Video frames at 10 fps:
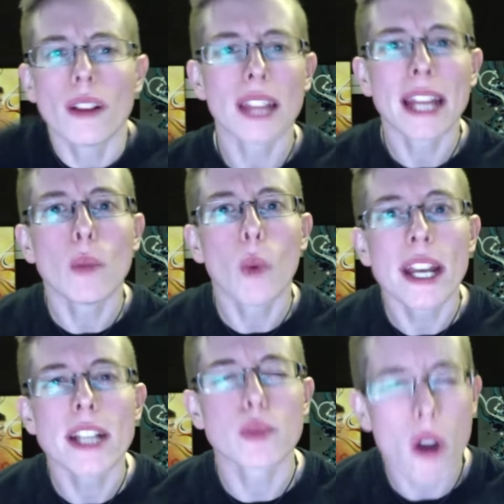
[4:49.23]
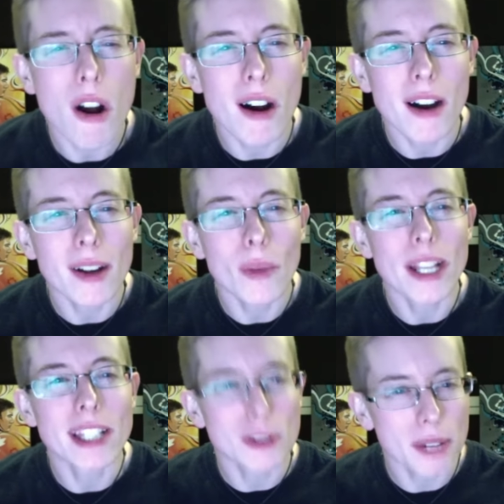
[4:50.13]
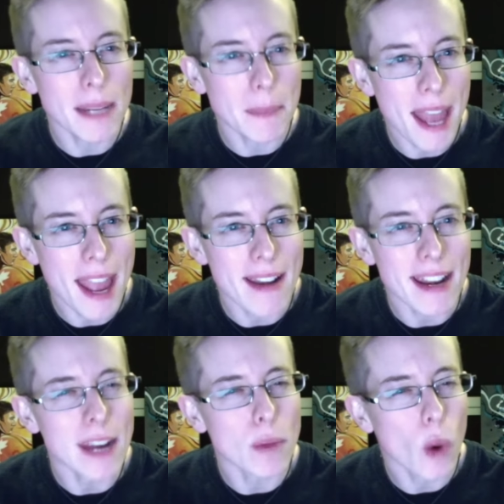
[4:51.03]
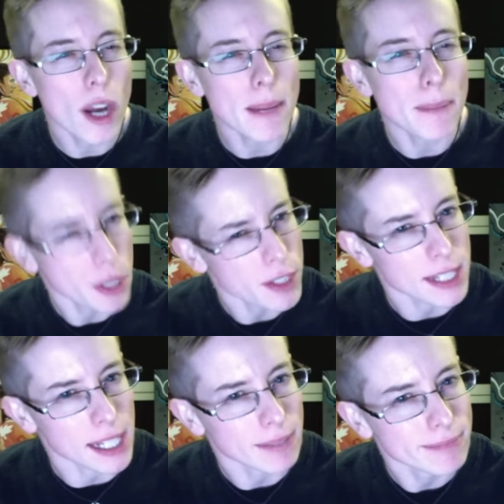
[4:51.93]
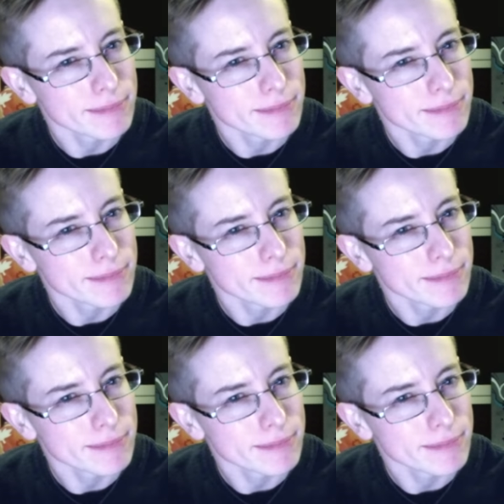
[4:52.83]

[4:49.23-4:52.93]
like what is wrong with straight men in wanting pussy,